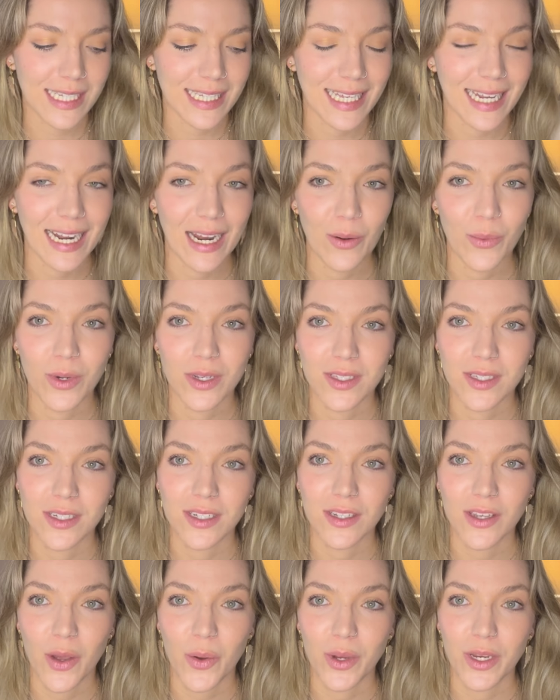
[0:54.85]
that I
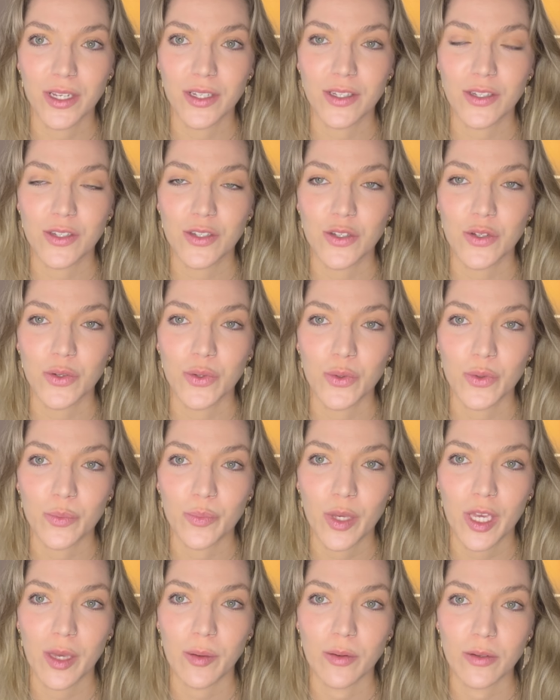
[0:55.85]
wasn't going to
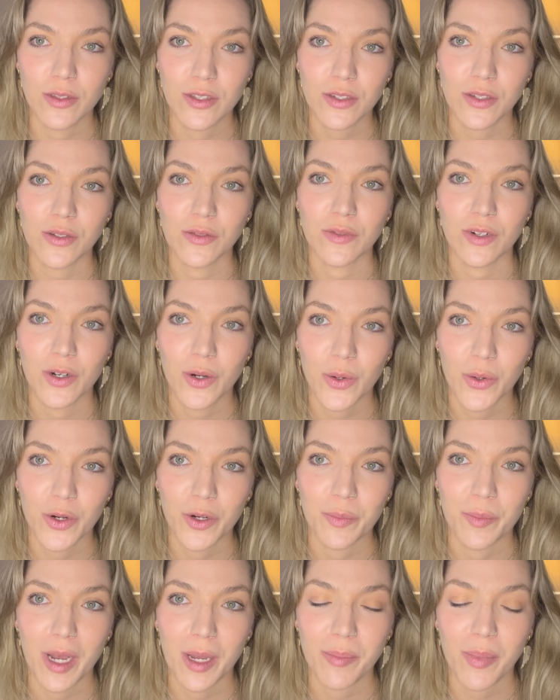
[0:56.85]
be able to
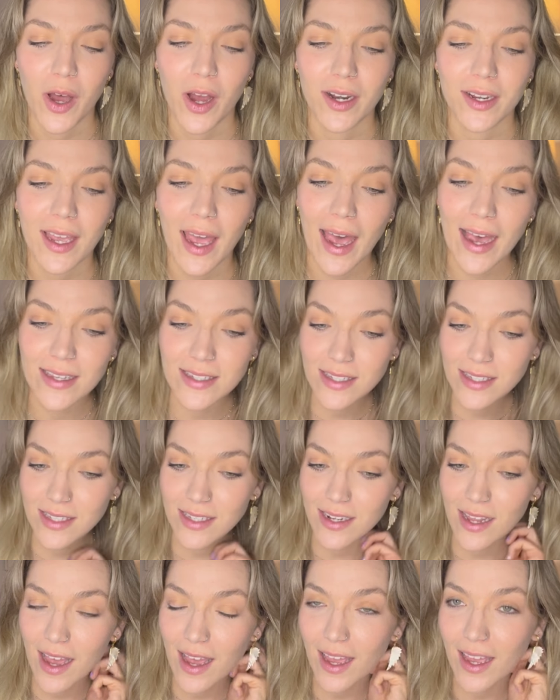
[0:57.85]
record my podcast
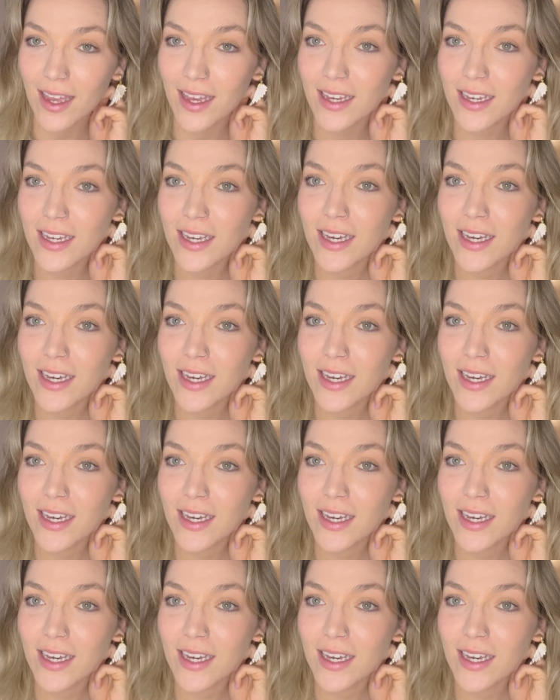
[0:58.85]
today.